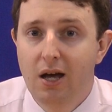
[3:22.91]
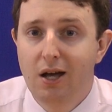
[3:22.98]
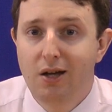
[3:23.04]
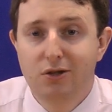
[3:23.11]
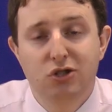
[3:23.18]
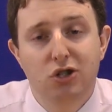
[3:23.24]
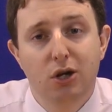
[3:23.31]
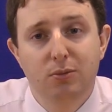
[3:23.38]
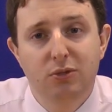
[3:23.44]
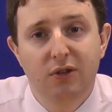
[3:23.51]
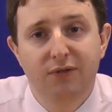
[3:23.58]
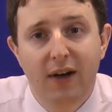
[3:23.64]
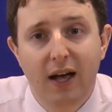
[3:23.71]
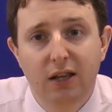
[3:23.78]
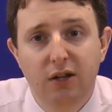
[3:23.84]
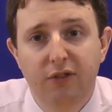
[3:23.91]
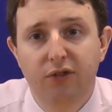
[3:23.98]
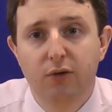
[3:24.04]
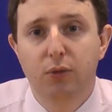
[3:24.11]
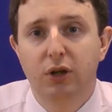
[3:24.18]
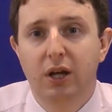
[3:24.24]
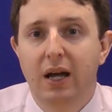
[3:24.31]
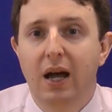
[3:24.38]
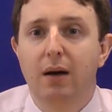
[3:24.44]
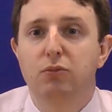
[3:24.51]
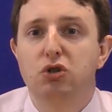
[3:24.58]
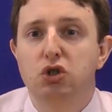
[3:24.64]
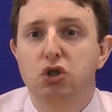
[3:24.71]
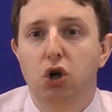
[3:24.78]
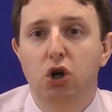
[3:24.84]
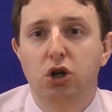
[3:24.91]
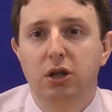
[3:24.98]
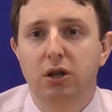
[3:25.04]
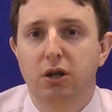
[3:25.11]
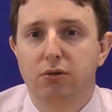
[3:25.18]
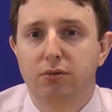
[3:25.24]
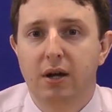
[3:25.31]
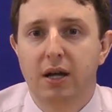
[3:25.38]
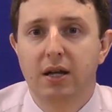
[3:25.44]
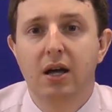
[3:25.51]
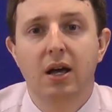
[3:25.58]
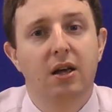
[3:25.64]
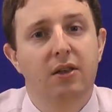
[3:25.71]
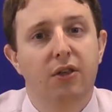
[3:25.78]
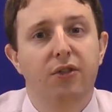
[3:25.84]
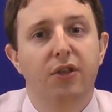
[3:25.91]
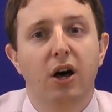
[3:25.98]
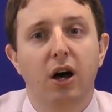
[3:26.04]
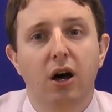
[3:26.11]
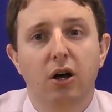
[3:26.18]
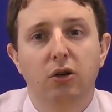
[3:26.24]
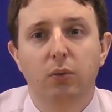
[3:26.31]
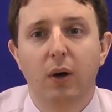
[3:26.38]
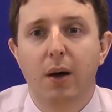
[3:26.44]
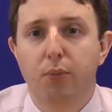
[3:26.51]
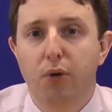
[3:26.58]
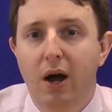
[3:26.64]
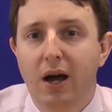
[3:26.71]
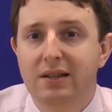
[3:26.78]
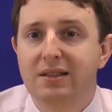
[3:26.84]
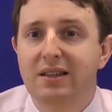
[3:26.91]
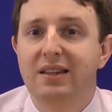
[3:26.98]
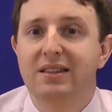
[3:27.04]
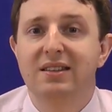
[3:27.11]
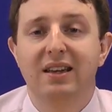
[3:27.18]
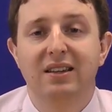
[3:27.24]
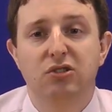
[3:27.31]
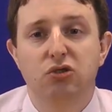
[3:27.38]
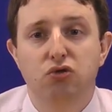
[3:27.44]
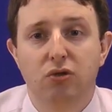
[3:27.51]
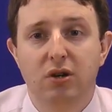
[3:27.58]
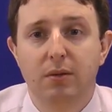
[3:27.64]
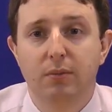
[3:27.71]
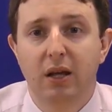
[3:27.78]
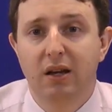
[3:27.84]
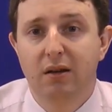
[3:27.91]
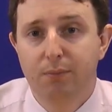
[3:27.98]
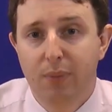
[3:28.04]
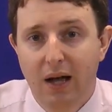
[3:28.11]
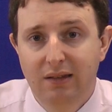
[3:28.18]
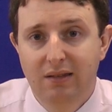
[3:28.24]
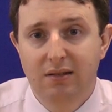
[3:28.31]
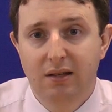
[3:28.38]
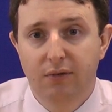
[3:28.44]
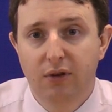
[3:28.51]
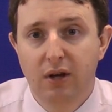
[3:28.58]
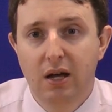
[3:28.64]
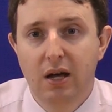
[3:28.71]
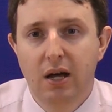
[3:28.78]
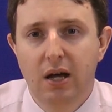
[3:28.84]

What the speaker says: In terms of value for money, I'm sure you'll agree that the hardware pricing is extremely competitive.